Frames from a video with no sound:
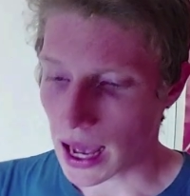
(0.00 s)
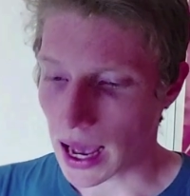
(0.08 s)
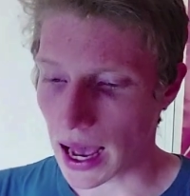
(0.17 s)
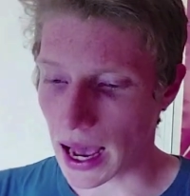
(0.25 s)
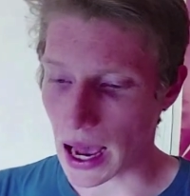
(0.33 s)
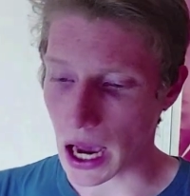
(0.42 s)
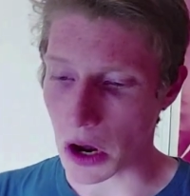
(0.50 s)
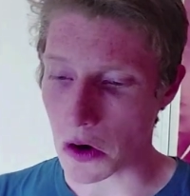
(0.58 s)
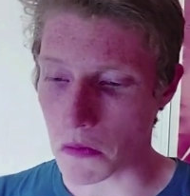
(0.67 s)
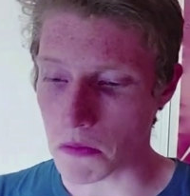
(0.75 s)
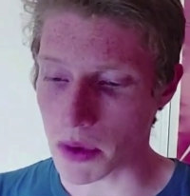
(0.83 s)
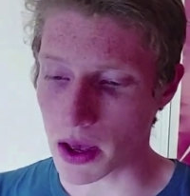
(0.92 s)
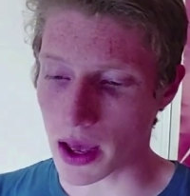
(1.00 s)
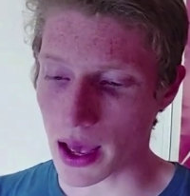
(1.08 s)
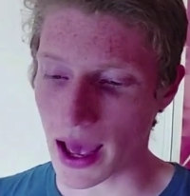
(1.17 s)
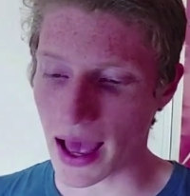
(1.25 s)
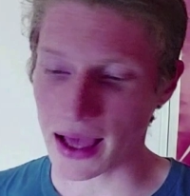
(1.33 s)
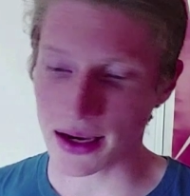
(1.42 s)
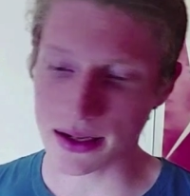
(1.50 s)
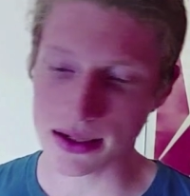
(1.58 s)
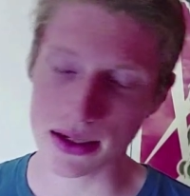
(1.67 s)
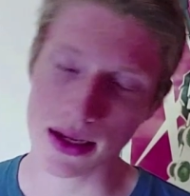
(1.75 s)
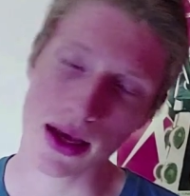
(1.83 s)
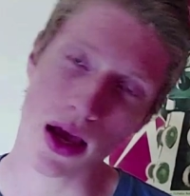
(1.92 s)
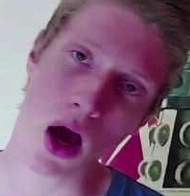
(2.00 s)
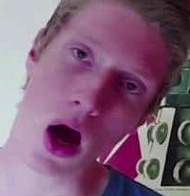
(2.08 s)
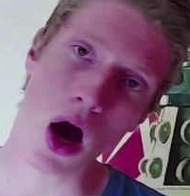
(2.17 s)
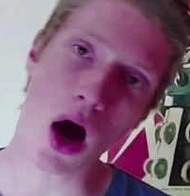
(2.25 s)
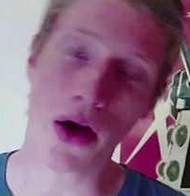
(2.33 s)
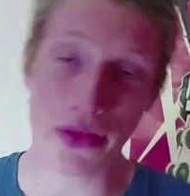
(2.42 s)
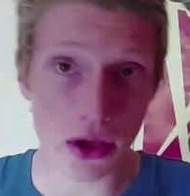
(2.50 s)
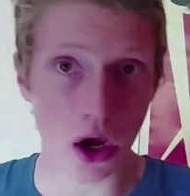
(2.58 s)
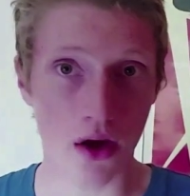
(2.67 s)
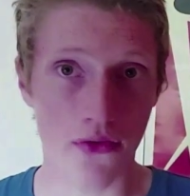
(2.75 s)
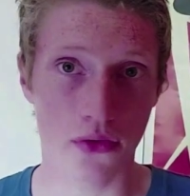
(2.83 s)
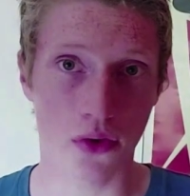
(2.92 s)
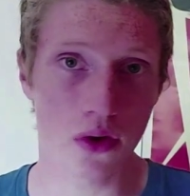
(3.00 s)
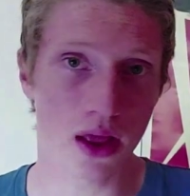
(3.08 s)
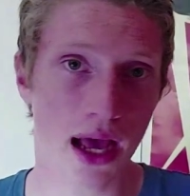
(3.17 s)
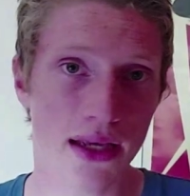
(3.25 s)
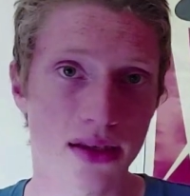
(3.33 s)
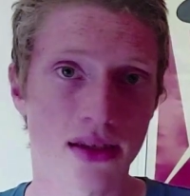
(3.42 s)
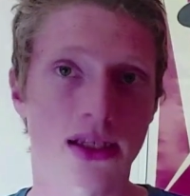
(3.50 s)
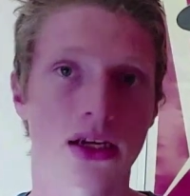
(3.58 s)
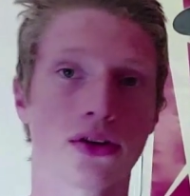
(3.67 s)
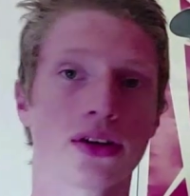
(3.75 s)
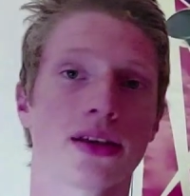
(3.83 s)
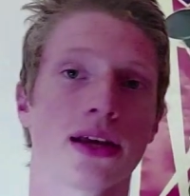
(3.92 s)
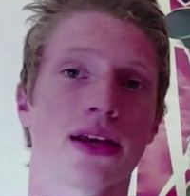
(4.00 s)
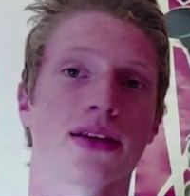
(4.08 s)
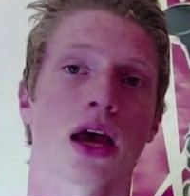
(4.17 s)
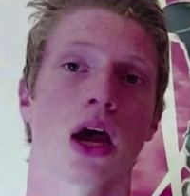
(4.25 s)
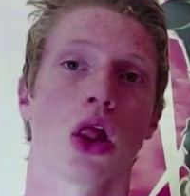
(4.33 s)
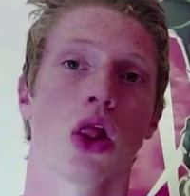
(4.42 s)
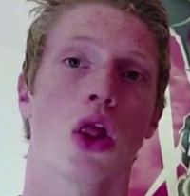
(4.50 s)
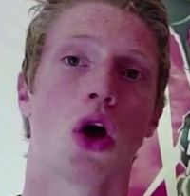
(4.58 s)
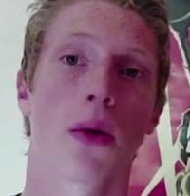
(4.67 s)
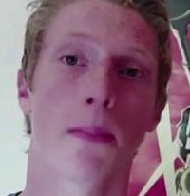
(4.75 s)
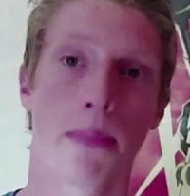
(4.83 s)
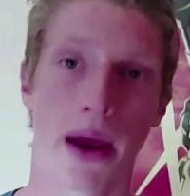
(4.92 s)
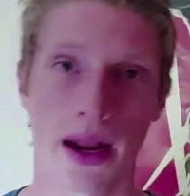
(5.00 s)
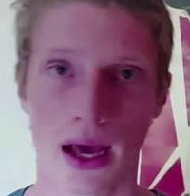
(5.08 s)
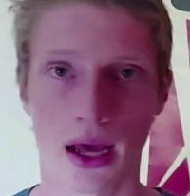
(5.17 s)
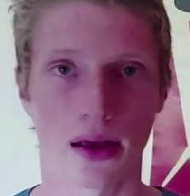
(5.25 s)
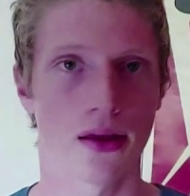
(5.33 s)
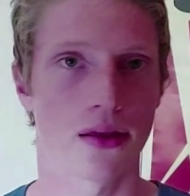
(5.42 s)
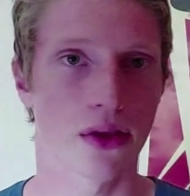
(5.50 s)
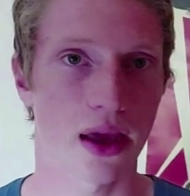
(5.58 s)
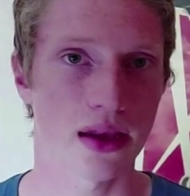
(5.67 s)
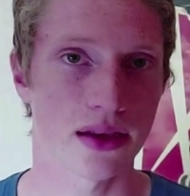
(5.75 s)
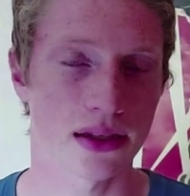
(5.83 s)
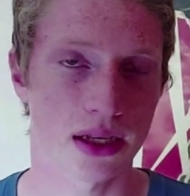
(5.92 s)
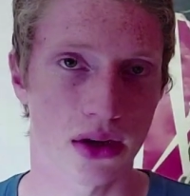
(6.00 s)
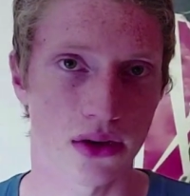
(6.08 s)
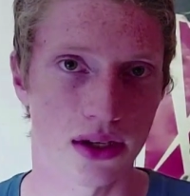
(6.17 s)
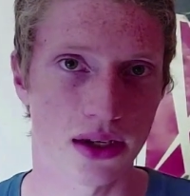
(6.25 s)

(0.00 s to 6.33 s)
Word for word: um, and I think overall, as a series, it is a lot better than Series